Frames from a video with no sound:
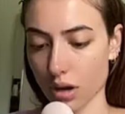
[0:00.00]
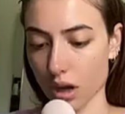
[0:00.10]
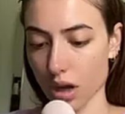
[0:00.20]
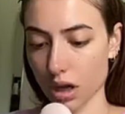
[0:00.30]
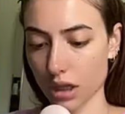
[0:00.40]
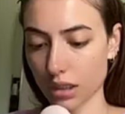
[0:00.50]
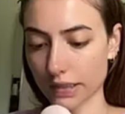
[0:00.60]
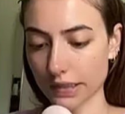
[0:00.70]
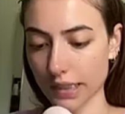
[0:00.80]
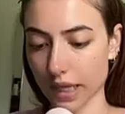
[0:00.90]
Hi,
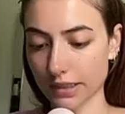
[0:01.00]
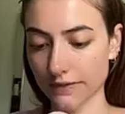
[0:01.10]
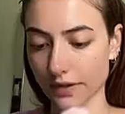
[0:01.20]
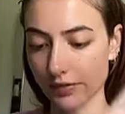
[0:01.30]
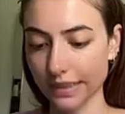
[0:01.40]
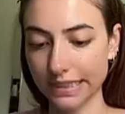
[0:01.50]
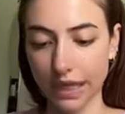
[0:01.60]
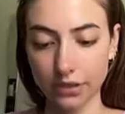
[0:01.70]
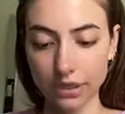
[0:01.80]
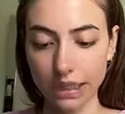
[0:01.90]
this is Hal's favorite
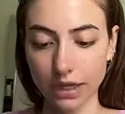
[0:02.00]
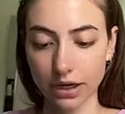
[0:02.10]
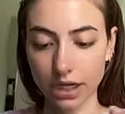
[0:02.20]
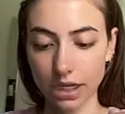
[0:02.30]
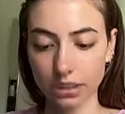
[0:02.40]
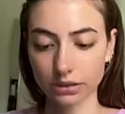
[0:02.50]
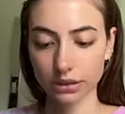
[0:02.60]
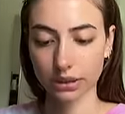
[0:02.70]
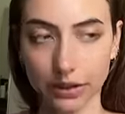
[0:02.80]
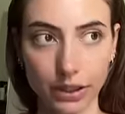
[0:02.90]
secretary.
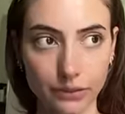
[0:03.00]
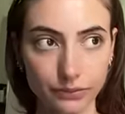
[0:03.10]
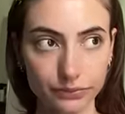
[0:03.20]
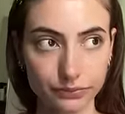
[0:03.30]
How are you?